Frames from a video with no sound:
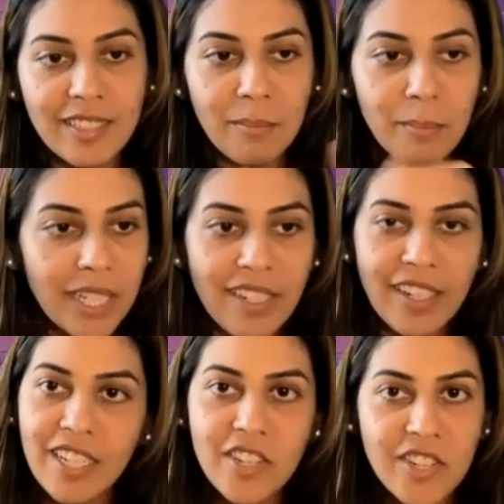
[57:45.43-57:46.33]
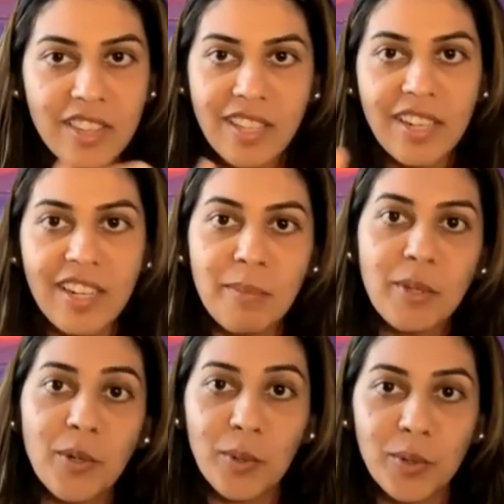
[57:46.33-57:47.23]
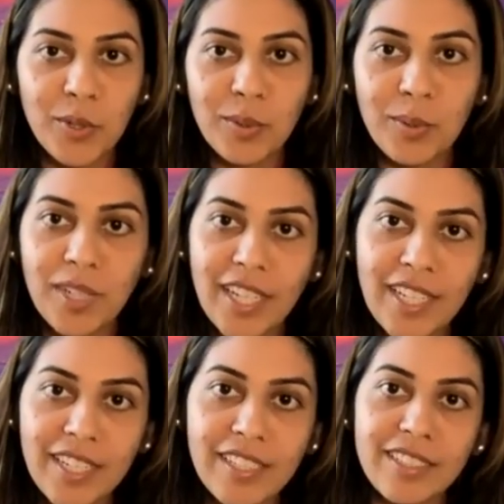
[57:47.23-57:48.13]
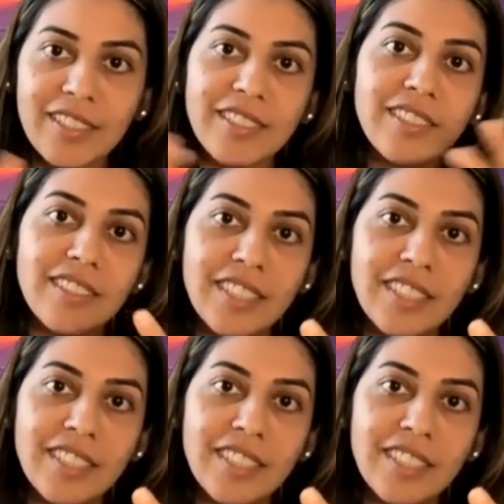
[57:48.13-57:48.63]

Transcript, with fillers: mid range and then let me grow through like uh,